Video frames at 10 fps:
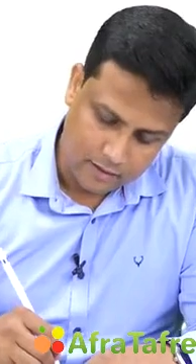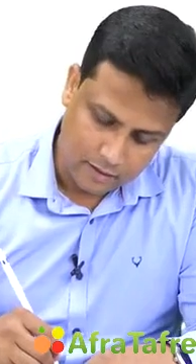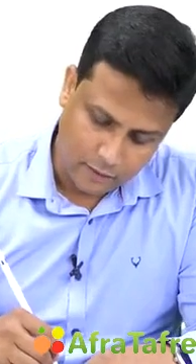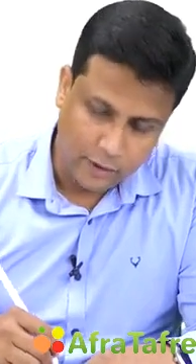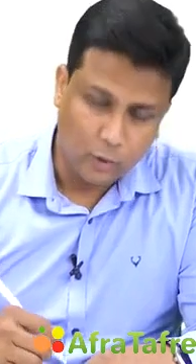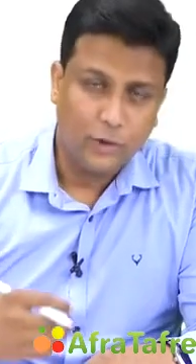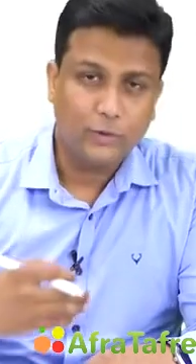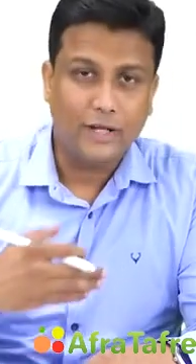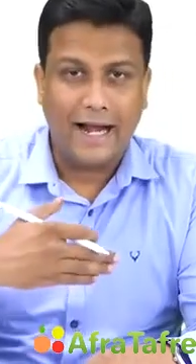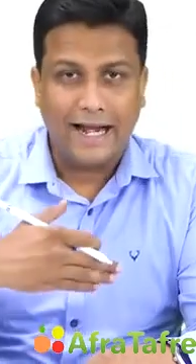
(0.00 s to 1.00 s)
Now I told you
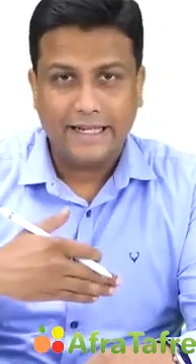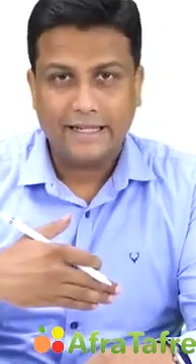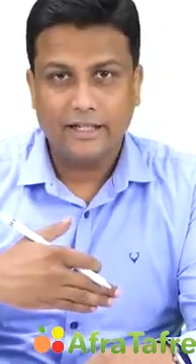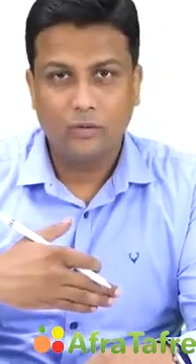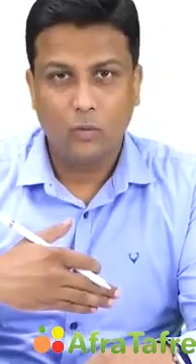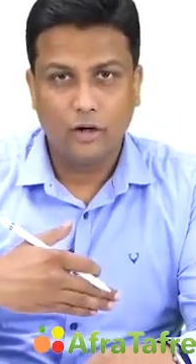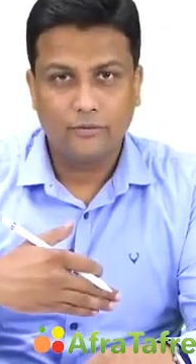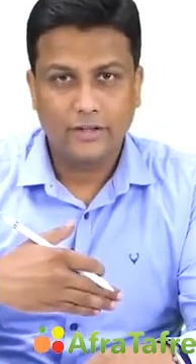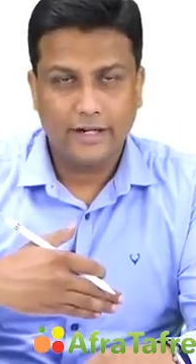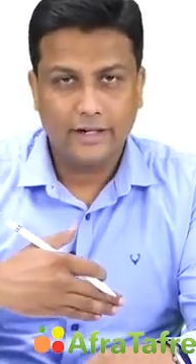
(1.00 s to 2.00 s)
the anterior wall of
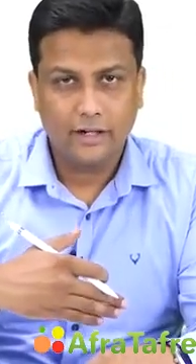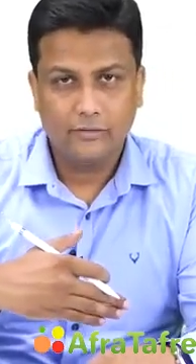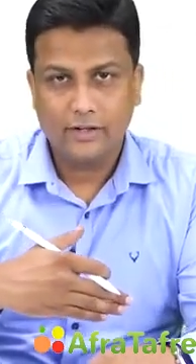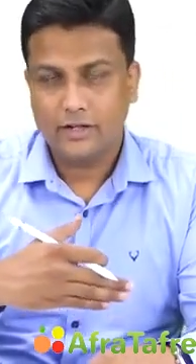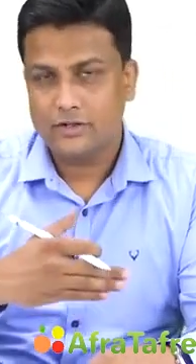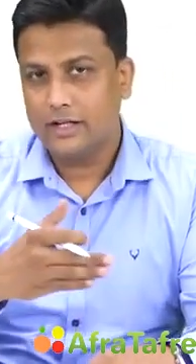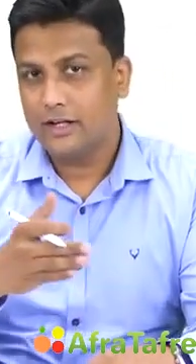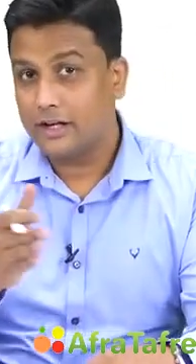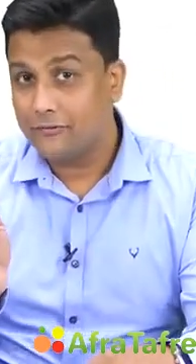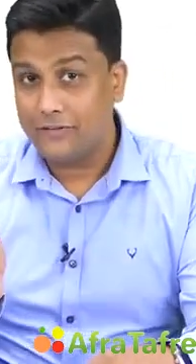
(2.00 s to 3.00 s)
the right atrium, we are actually
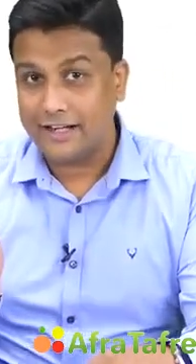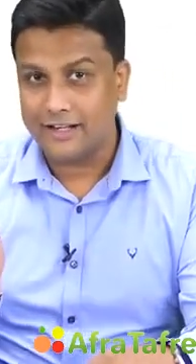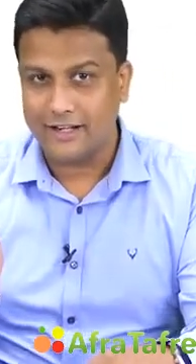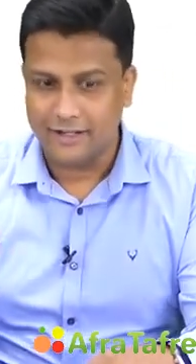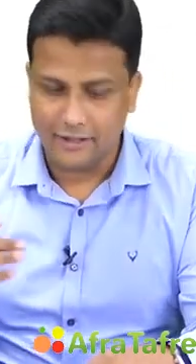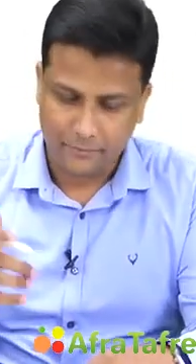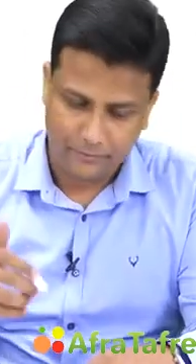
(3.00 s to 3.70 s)
reflecting it.